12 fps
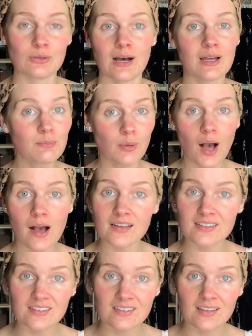
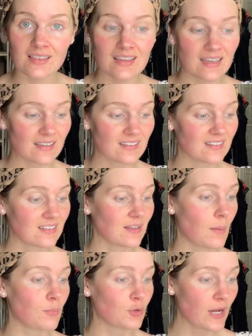unbox this
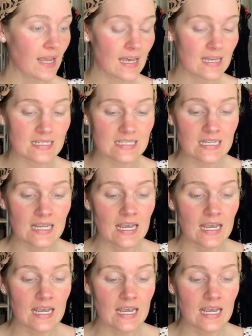brand